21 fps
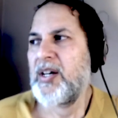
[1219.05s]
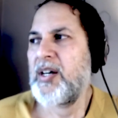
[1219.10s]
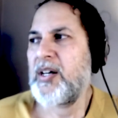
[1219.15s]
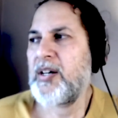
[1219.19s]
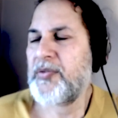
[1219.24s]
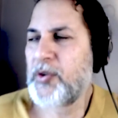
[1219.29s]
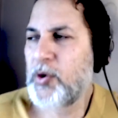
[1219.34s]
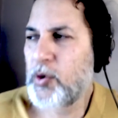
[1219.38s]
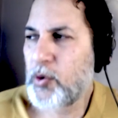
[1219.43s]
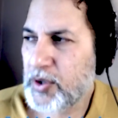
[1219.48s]

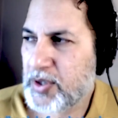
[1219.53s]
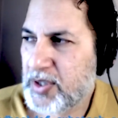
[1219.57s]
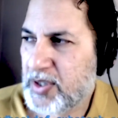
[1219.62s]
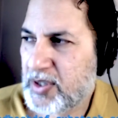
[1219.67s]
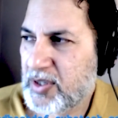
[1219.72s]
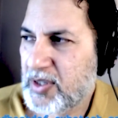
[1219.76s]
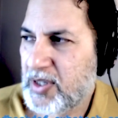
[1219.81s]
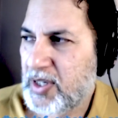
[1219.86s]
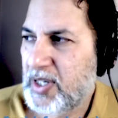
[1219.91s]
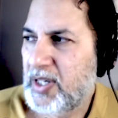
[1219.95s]
Of
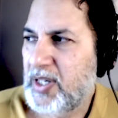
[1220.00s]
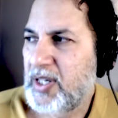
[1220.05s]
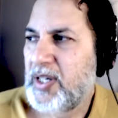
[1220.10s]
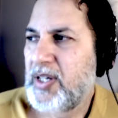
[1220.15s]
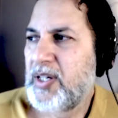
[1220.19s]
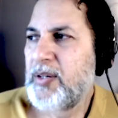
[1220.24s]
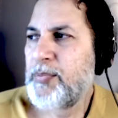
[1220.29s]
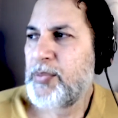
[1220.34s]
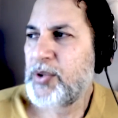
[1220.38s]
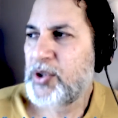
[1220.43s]
course,
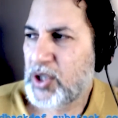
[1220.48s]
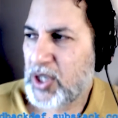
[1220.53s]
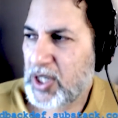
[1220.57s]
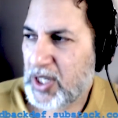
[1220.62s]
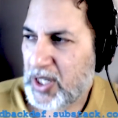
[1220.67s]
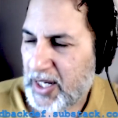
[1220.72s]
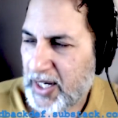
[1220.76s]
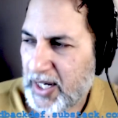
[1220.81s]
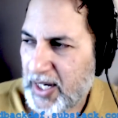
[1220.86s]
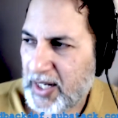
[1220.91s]

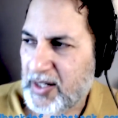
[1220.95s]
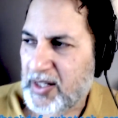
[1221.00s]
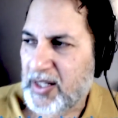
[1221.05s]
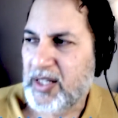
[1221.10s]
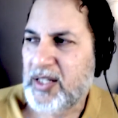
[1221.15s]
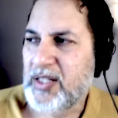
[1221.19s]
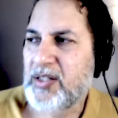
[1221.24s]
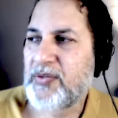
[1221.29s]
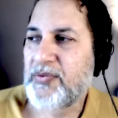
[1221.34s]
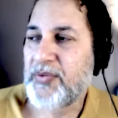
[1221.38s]
Machine Head
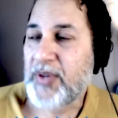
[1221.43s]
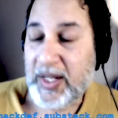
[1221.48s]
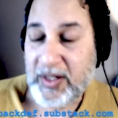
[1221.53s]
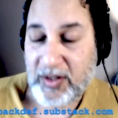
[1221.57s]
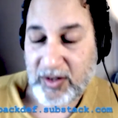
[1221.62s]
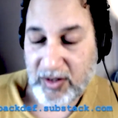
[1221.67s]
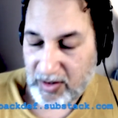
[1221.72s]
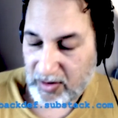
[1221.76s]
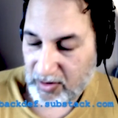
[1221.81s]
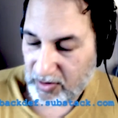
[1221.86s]

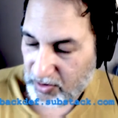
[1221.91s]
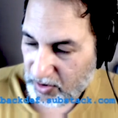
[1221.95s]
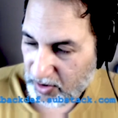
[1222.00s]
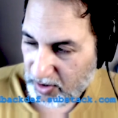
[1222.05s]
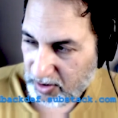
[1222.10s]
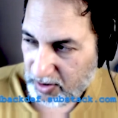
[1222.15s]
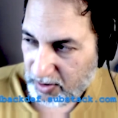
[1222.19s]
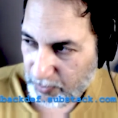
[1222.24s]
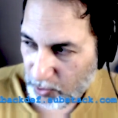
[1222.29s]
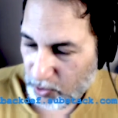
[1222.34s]
and the
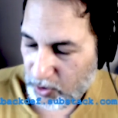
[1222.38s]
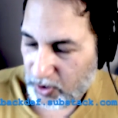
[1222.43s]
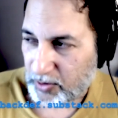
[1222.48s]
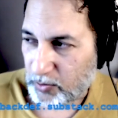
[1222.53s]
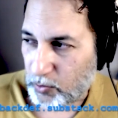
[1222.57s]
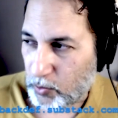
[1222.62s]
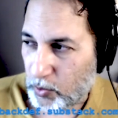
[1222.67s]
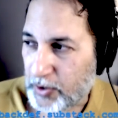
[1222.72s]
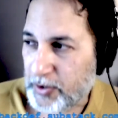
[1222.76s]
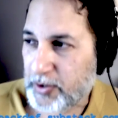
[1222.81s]
song Smoke on
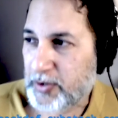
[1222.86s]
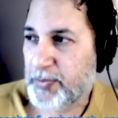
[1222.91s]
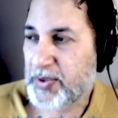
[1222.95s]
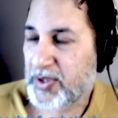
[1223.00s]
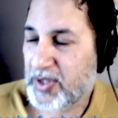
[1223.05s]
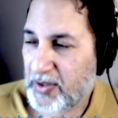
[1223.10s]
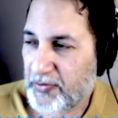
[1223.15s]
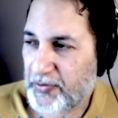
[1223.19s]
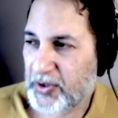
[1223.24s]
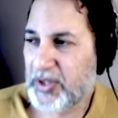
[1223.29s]
the Water
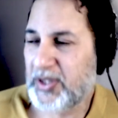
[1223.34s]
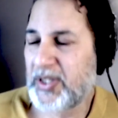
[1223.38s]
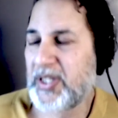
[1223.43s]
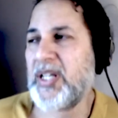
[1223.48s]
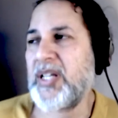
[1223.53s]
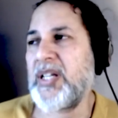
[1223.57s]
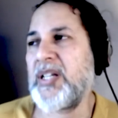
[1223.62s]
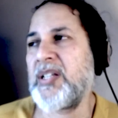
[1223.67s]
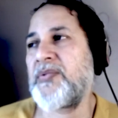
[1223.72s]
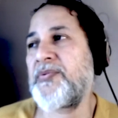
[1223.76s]

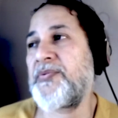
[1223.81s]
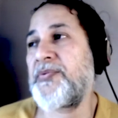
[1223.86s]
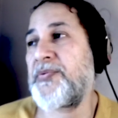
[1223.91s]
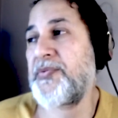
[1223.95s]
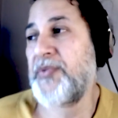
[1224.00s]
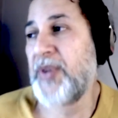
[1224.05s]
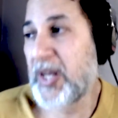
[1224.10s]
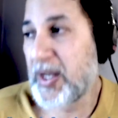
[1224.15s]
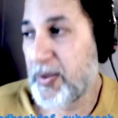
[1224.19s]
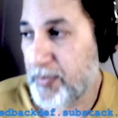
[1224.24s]
specifically is
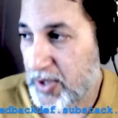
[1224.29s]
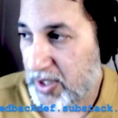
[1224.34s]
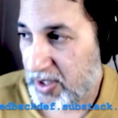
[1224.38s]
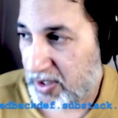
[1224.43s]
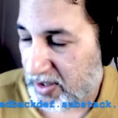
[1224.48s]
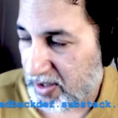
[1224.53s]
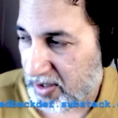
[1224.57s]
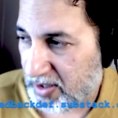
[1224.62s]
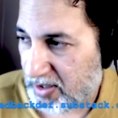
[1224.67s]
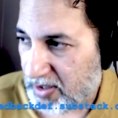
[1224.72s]

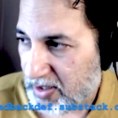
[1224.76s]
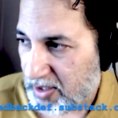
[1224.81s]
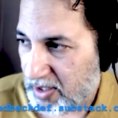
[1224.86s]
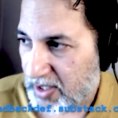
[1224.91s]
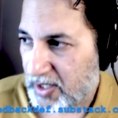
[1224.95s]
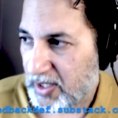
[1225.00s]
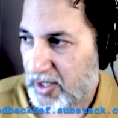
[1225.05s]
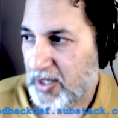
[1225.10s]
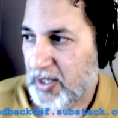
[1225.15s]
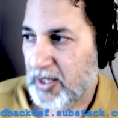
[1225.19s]
famous
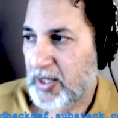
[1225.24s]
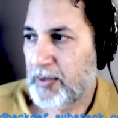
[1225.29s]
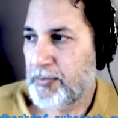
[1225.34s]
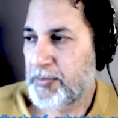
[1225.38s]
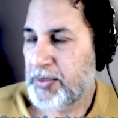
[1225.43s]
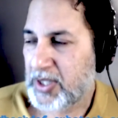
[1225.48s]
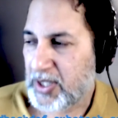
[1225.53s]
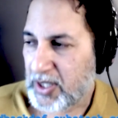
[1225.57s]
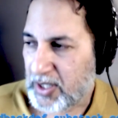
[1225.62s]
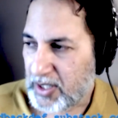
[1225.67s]

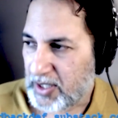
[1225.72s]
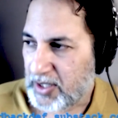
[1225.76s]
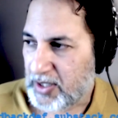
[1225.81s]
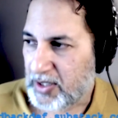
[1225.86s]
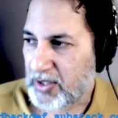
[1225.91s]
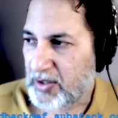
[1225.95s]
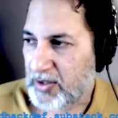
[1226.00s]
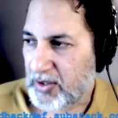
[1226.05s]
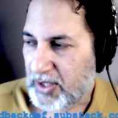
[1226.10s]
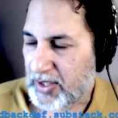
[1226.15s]
because
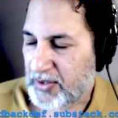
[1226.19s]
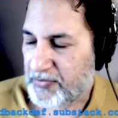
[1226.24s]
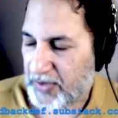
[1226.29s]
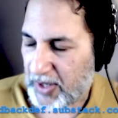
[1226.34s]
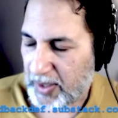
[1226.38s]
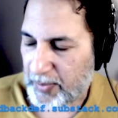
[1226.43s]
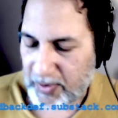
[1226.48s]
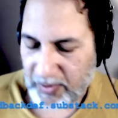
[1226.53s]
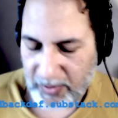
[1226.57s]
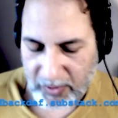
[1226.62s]
like
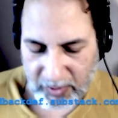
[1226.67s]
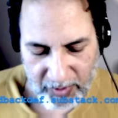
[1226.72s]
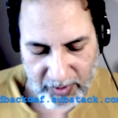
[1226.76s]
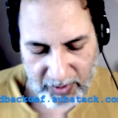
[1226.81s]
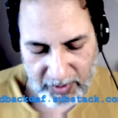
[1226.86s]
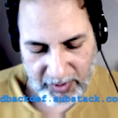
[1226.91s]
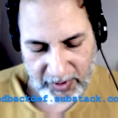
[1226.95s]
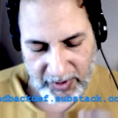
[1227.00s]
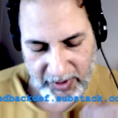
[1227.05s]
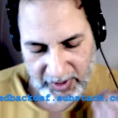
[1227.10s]
famous
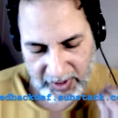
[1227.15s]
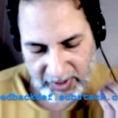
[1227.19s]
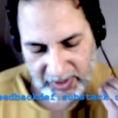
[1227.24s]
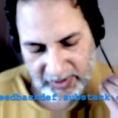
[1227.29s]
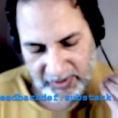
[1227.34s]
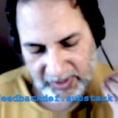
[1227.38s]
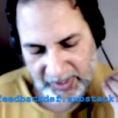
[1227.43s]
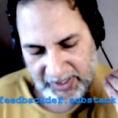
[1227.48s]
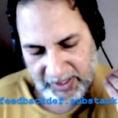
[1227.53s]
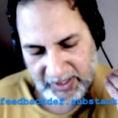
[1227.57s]
or
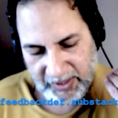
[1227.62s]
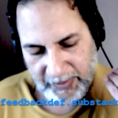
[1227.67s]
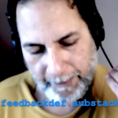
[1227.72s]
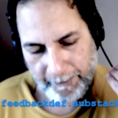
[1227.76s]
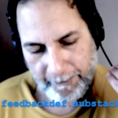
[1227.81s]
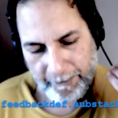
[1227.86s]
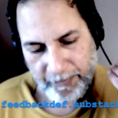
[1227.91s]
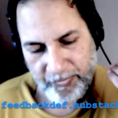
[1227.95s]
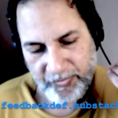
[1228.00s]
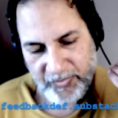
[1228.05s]
like
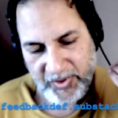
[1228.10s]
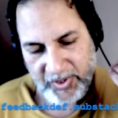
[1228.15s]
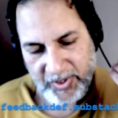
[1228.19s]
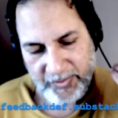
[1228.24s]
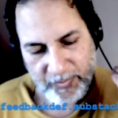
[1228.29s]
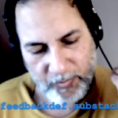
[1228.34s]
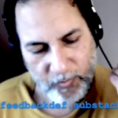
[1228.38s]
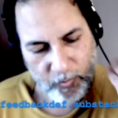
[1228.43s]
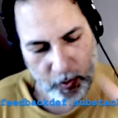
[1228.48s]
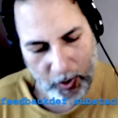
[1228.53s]

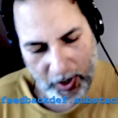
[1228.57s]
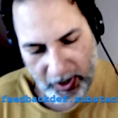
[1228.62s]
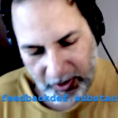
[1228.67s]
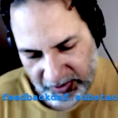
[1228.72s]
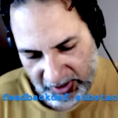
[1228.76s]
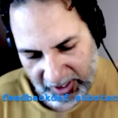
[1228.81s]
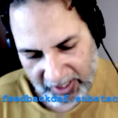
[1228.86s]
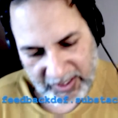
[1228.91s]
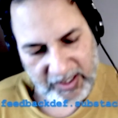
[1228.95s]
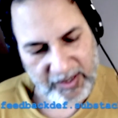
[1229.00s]
the
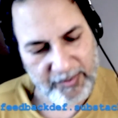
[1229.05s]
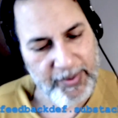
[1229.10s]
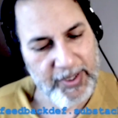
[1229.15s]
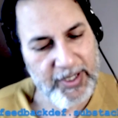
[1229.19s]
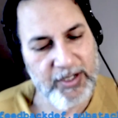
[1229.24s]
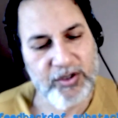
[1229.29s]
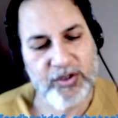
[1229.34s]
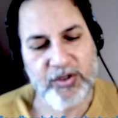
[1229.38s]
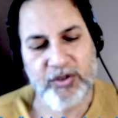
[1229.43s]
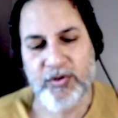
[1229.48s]

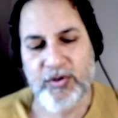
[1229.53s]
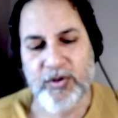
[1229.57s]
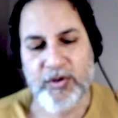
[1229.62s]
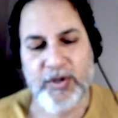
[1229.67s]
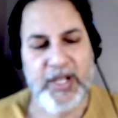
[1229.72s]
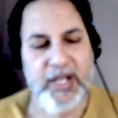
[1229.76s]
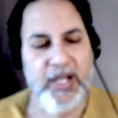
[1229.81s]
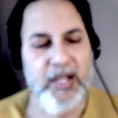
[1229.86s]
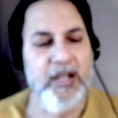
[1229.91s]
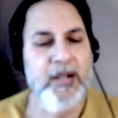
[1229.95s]
well-documented
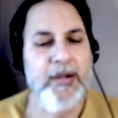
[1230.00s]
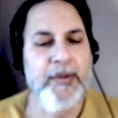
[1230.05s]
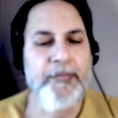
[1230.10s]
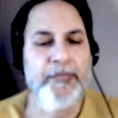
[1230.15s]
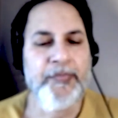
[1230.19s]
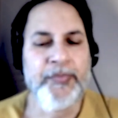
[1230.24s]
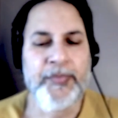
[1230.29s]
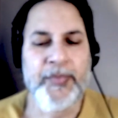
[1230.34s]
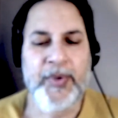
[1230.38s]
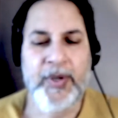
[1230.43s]
story
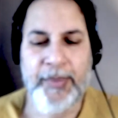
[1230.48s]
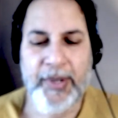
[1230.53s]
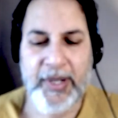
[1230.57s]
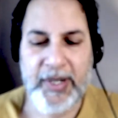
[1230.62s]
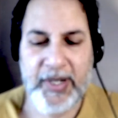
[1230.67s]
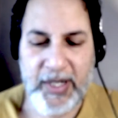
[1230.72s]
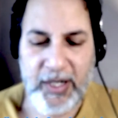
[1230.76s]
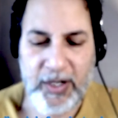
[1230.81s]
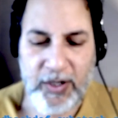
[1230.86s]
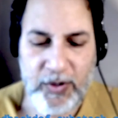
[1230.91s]
about
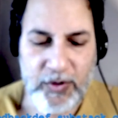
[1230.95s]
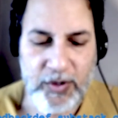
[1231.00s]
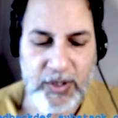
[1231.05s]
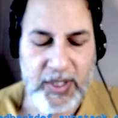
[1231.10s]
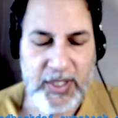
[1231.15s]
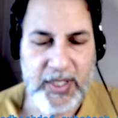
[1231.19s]
how